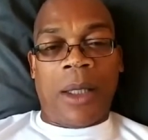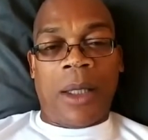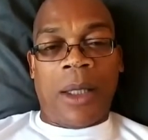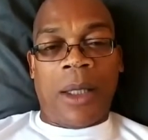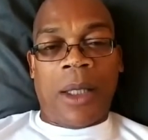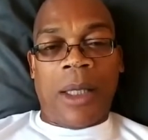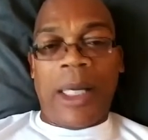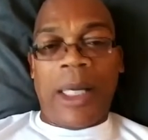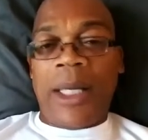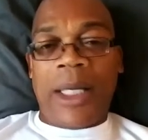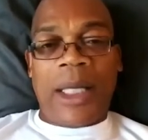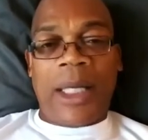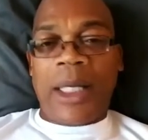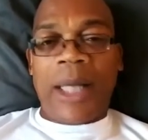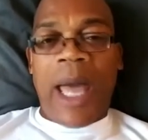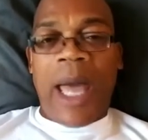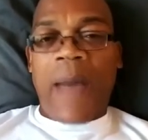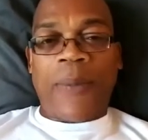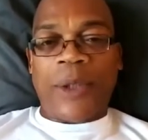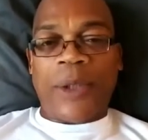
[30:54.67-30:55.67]

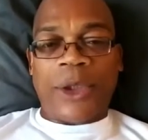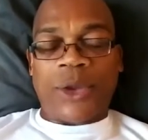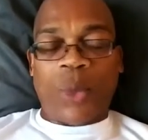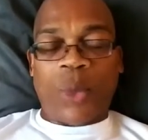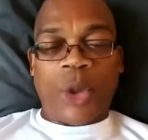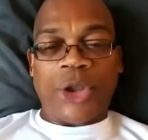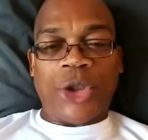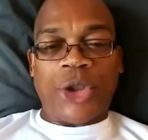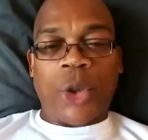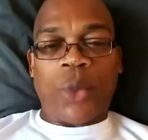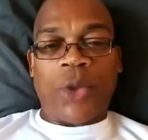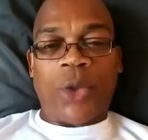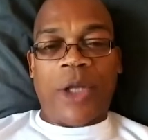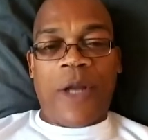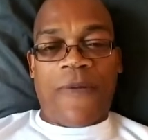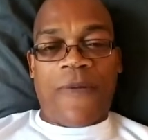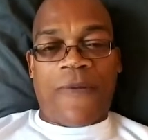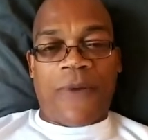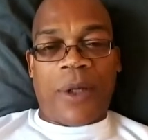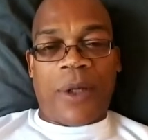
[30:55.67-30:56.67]
Indianapolis was no
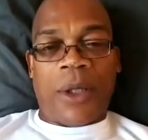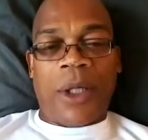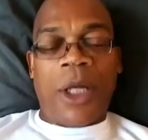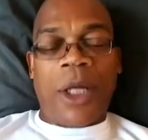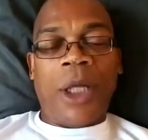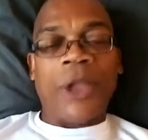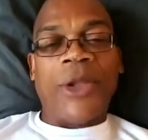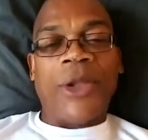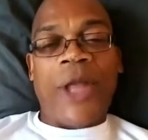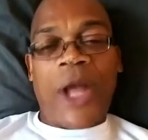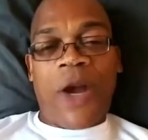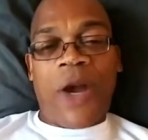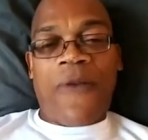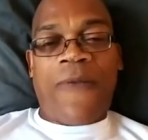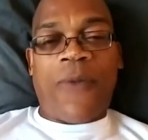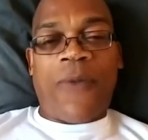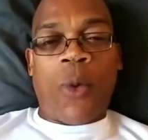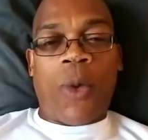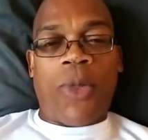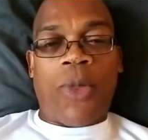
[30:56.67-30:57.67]
different.
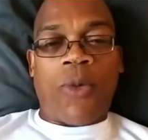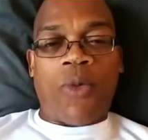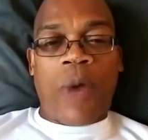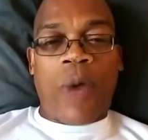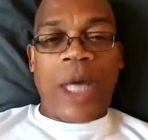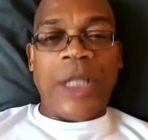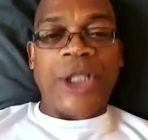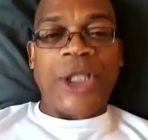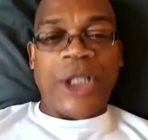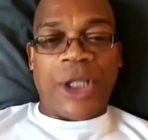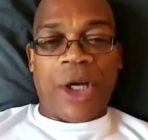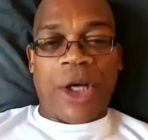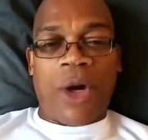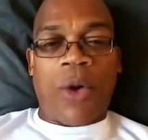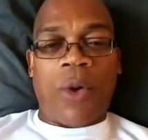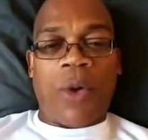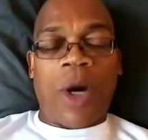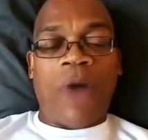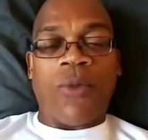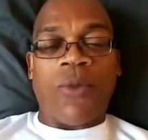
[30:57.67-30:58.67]
Therefore, the
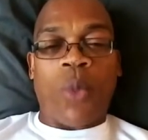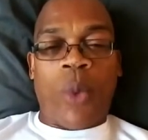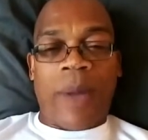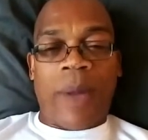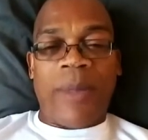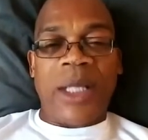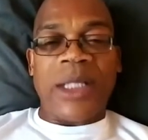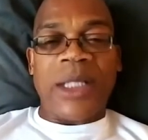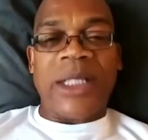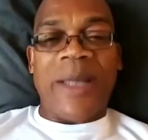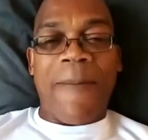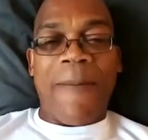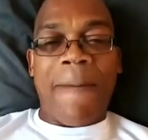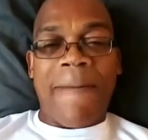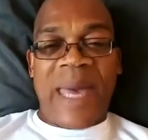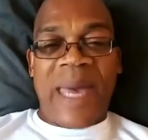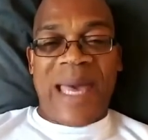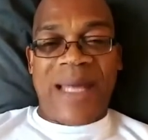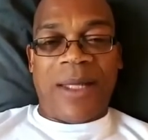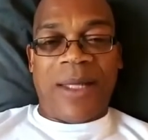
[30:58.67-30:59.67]
ratio of women to
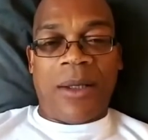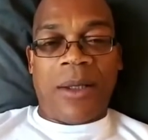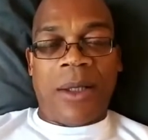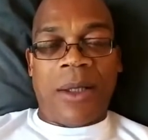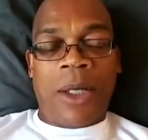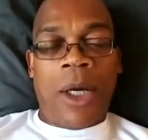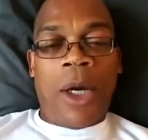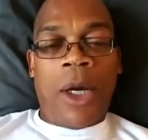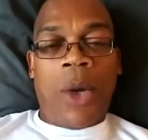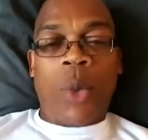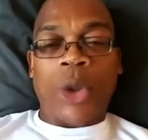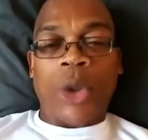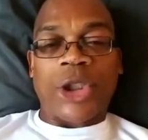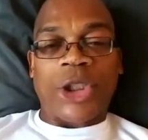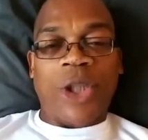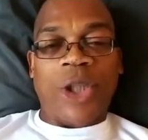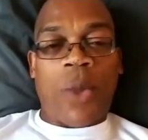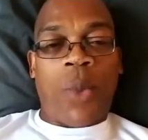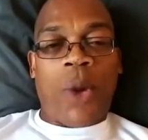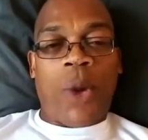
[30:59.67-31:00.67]
men was
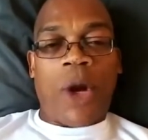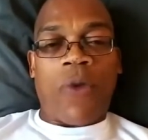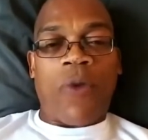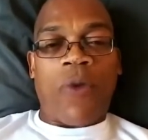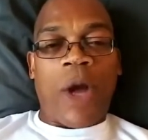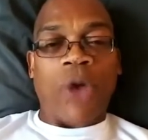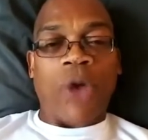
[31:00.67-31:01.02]
somewhere around